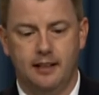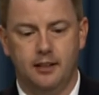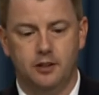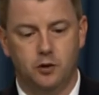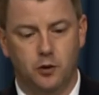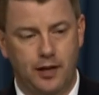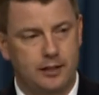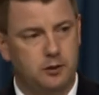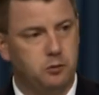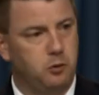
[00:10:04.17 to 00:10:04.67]

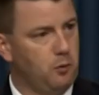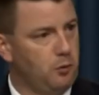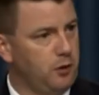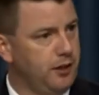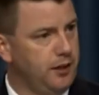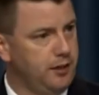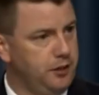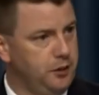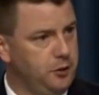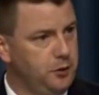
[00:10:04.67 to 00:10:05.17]
So that's what we're
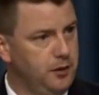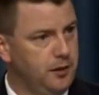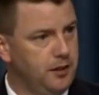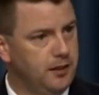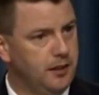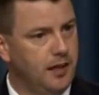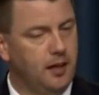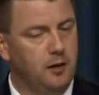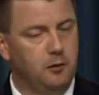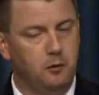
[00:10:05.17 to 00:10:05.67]
going to do.
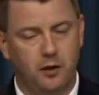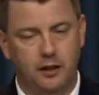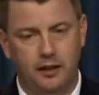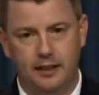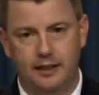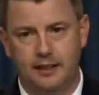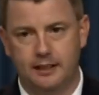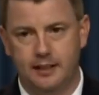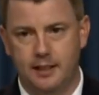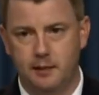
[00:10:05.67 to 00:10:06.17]
We're going to
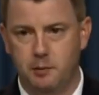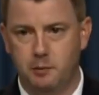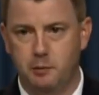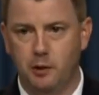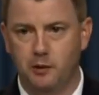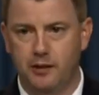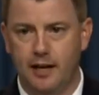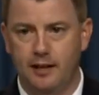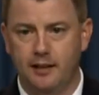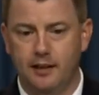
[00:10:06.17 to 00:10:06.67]
let the teams
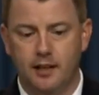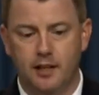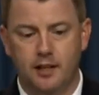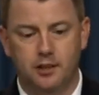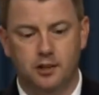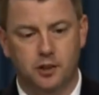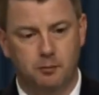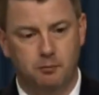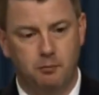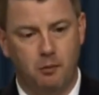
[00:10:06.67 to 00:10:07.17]
build that.
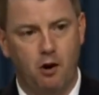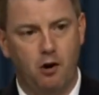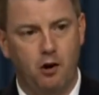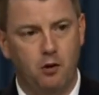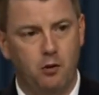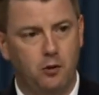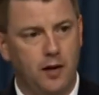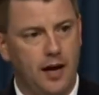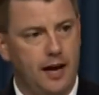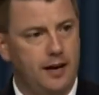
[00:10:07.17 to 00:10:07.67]

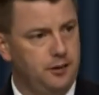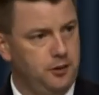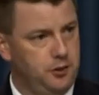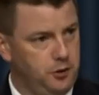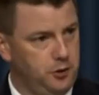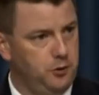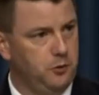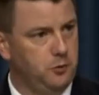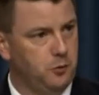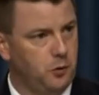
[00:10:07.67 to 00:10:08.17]
Tomorrow at
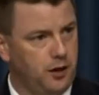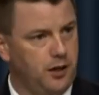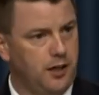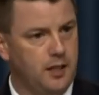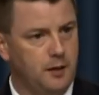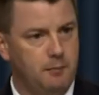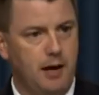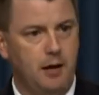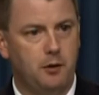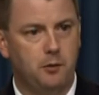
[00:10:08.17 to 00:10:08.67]
noon, we're going to
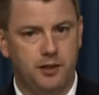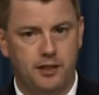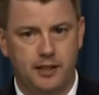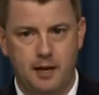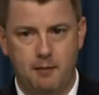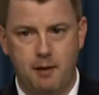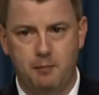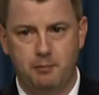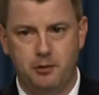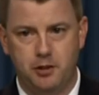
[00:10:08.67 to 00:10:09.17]
come back with an
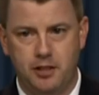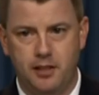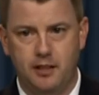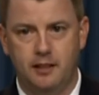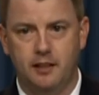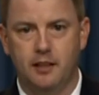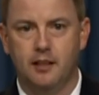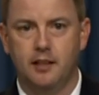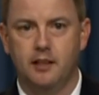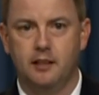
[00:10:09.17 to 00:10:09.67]

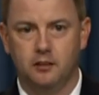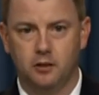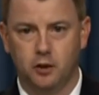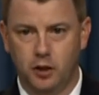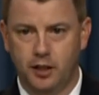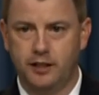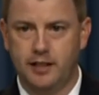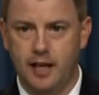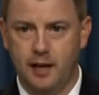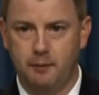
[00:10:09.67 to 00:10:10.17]
MMT,
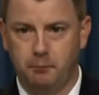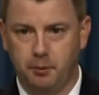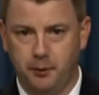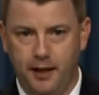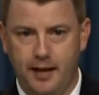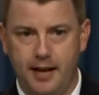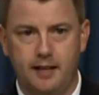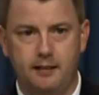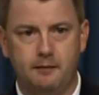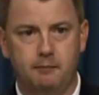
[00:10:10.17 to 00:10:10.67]
look at that
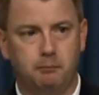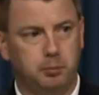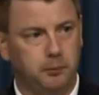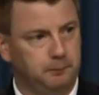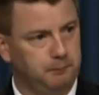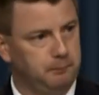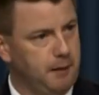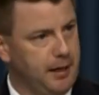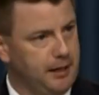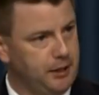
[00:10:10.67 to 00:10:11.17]
plan,
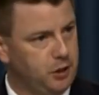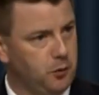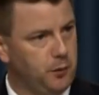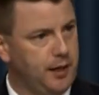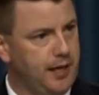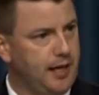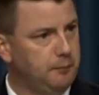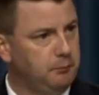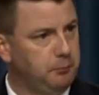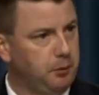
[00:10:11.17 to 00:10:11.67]
make sure we
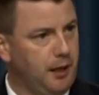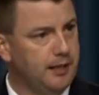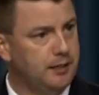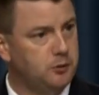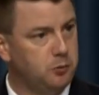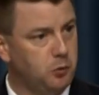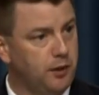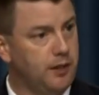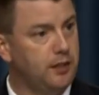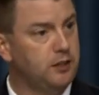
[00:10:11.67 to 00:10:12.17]
get it
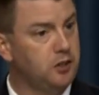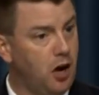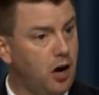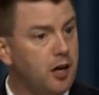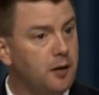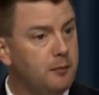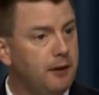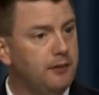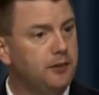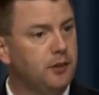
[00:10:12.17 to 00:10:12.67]
blessed. We're going to
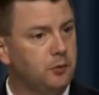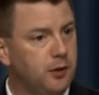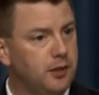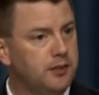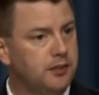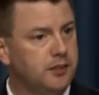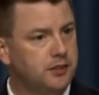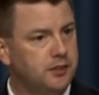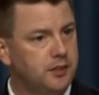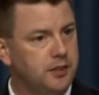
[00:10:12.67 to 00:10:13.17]
talk about the
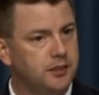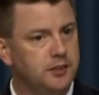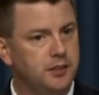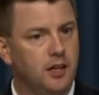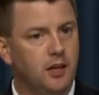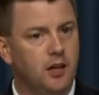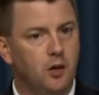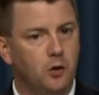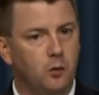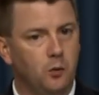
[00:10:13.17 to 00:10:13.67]
risks because
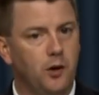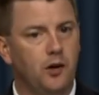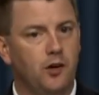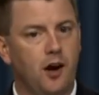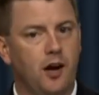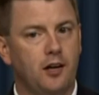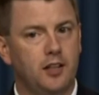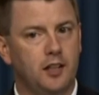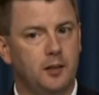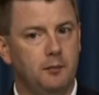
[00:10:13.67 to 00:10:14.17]
we are
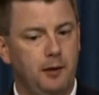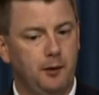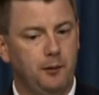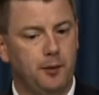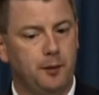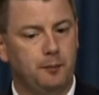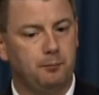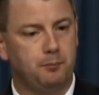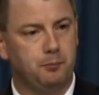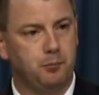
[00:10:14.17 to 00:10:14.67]
not going to be able
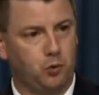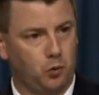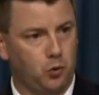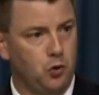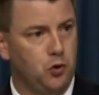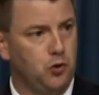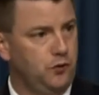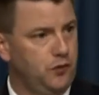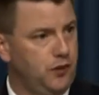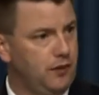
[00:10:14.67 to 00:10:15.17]
to
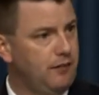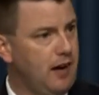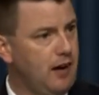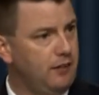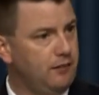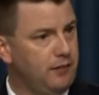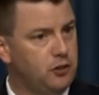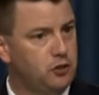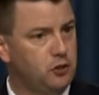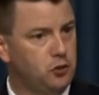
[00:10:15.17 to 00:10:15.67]
prove the
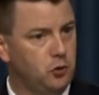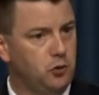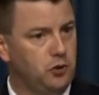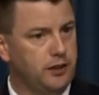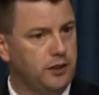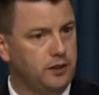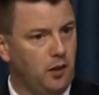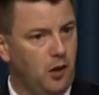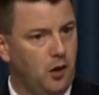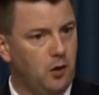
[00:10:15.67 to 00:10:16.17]
valve is
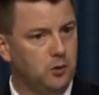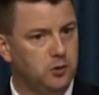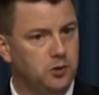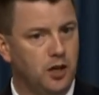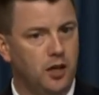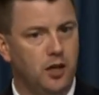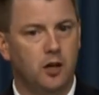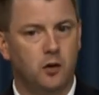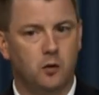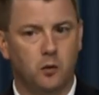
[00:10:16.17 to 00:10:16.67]
truly closed.
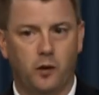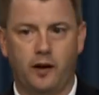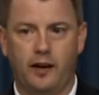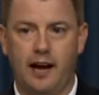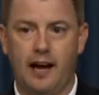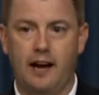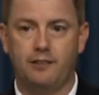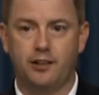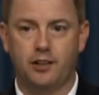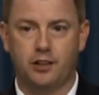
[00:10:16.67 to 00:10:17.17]
We're going
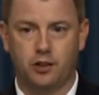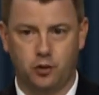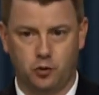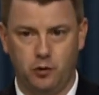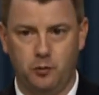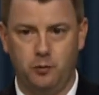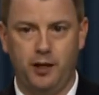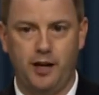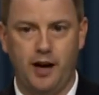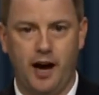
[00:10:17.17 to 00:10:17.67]
to have
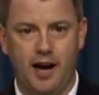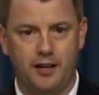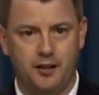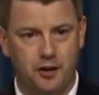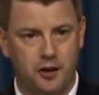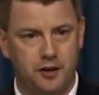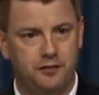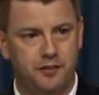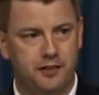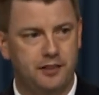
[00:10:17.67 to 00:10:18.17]
extremely high
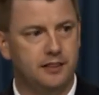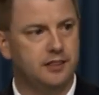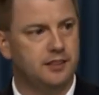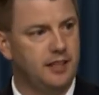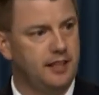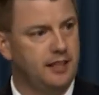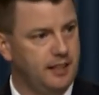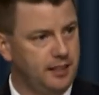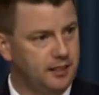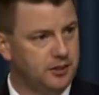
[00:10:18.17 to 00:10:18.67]
confidence
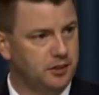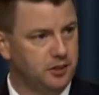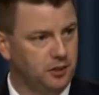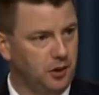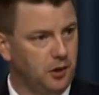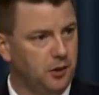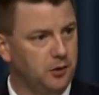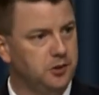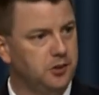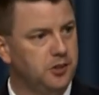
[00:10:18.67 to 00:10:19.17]
that it is
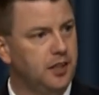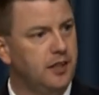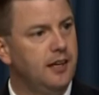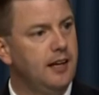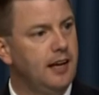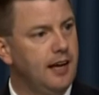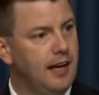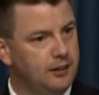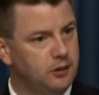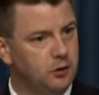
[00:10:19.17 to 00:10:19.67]
closed,
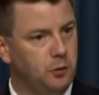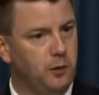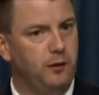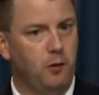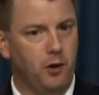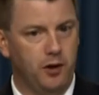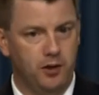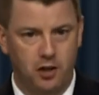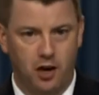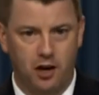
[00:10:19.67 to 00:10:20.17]
and so we
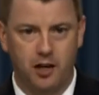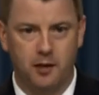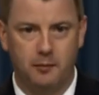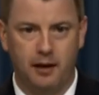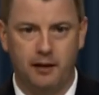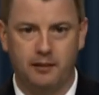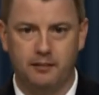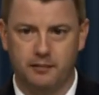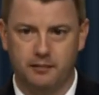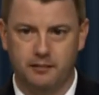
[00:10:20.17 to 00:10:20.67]
want to talk
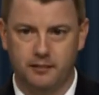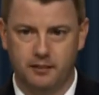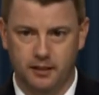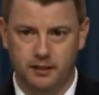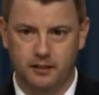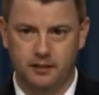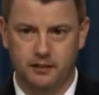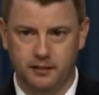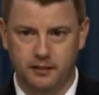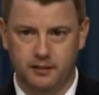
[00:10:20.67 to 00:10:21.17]
about
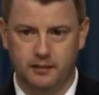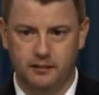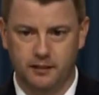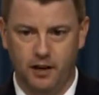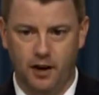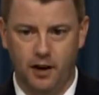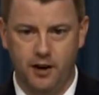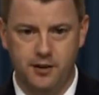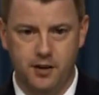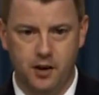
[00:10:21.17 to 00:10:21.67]
the
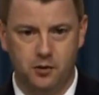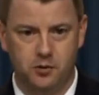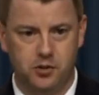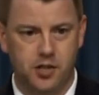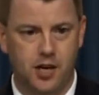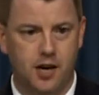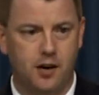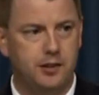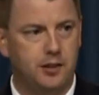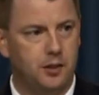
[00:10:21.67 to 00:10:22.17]
unknowns
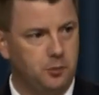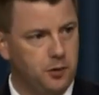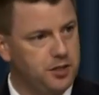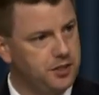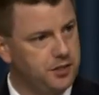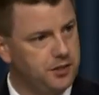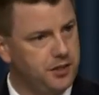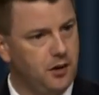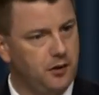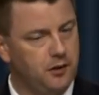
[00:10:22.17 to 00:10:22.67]
there and the
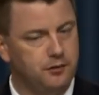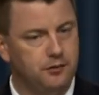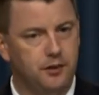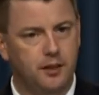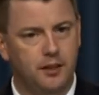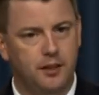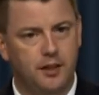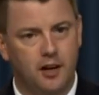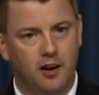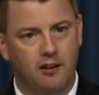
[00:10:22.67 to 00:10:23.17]
risk there
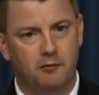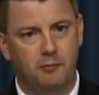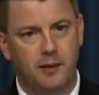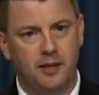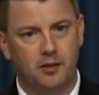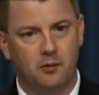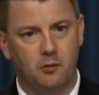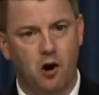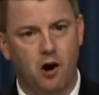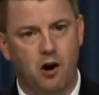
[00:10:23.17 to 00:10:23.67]
of
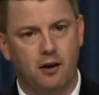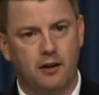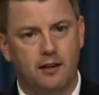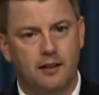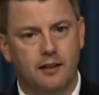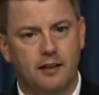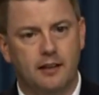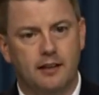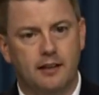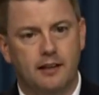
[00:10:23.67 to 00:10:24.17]
being wrong.
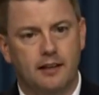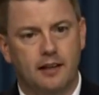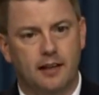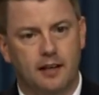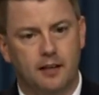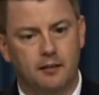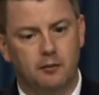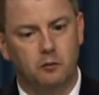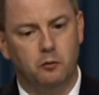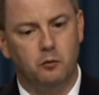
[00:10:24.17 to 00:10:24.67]

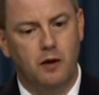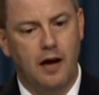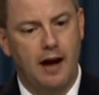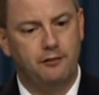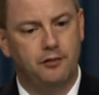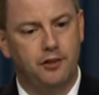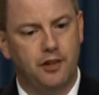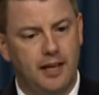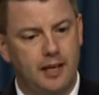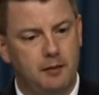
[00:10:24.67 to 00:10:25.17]

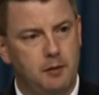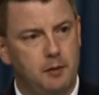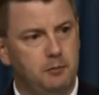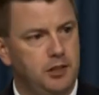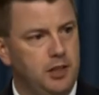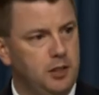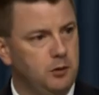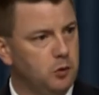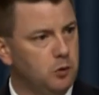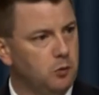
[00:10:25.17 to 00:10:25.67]
After that
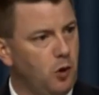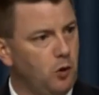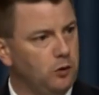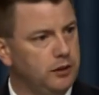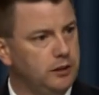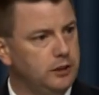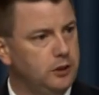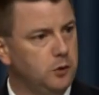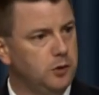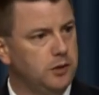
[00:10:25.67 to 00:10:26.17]
MMT, we'll roll
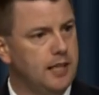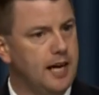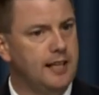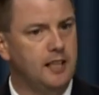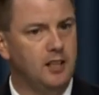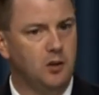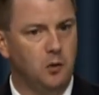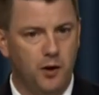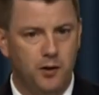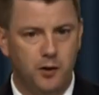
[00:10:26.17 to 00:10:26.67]
into a
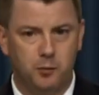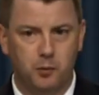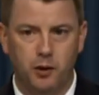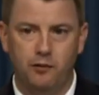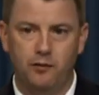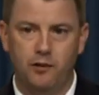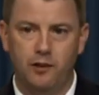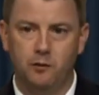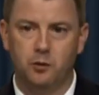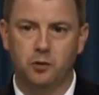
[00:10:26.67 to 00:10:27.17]
tanking weather
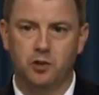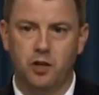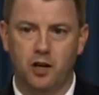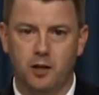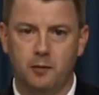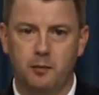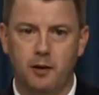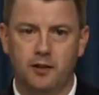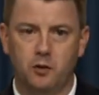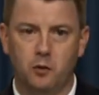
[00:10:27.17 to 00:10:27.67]
briefing. We'll
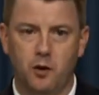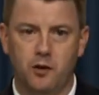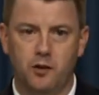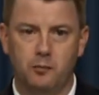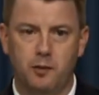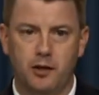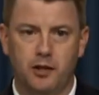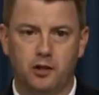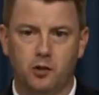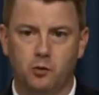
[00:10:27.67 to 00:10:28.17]
talk about the weather,
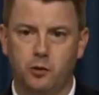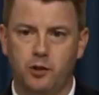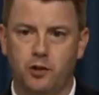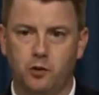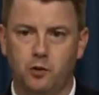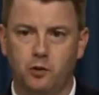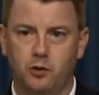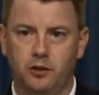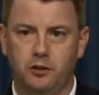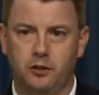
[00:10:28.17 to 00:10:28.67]
make sure we
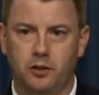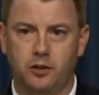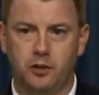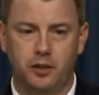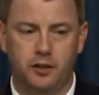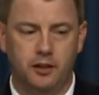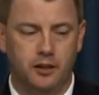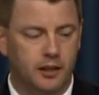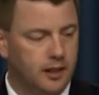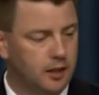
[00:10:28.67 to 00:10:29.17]
truly look
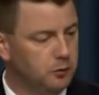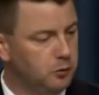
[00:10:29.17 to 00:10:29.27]
good.